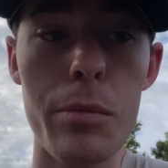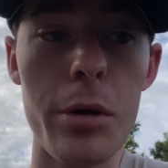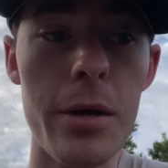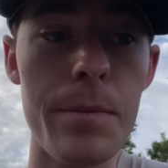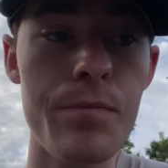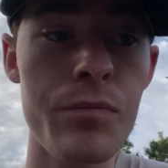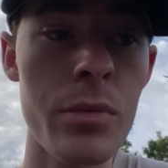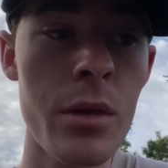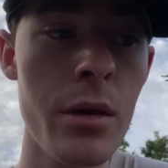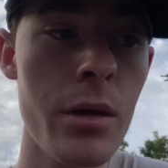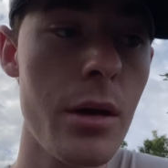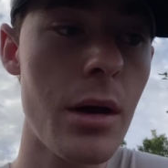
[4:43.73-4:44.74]
But
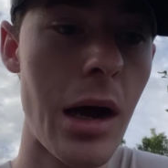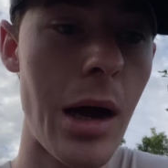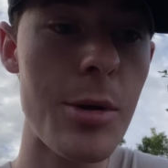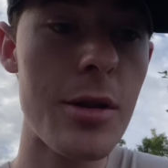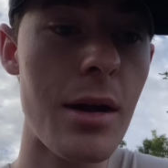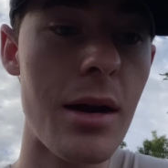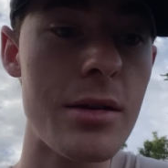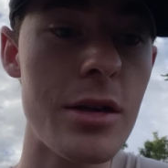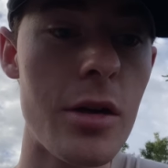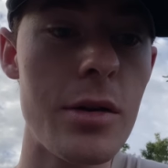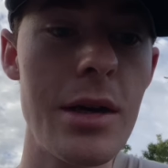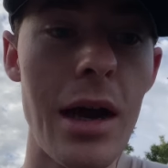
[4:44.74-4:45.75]
I'm glad
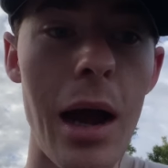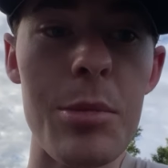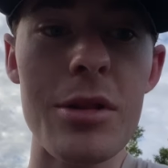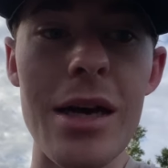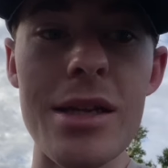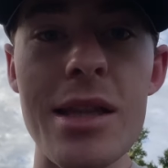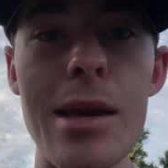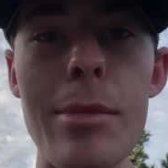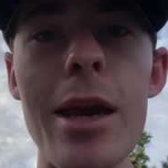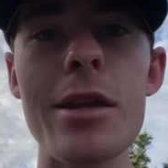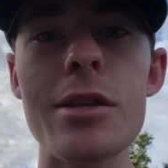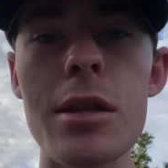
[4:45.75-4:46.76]
that they
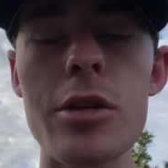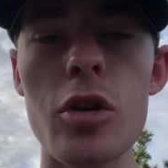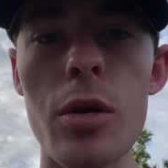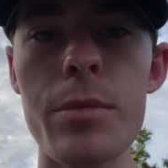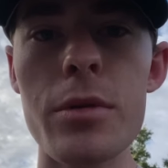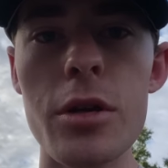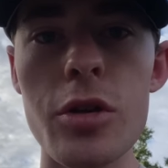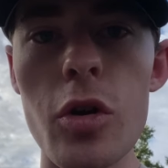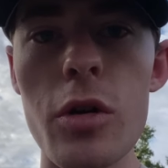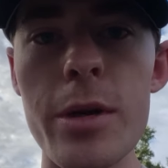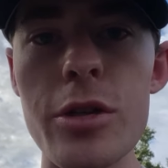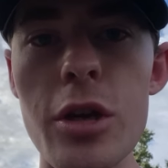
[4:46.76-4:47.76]
made it to the
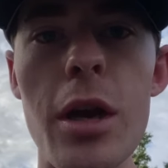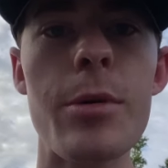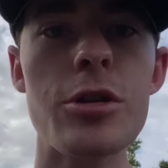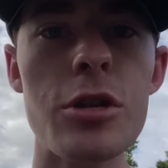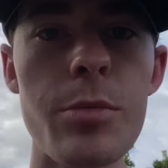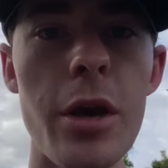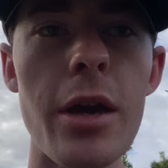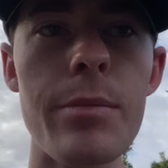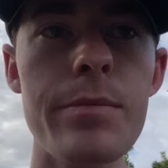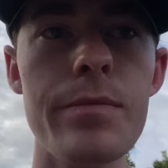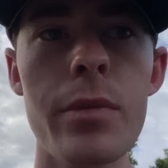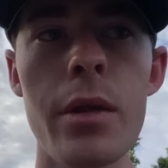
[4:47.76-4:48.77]
tournament championship game.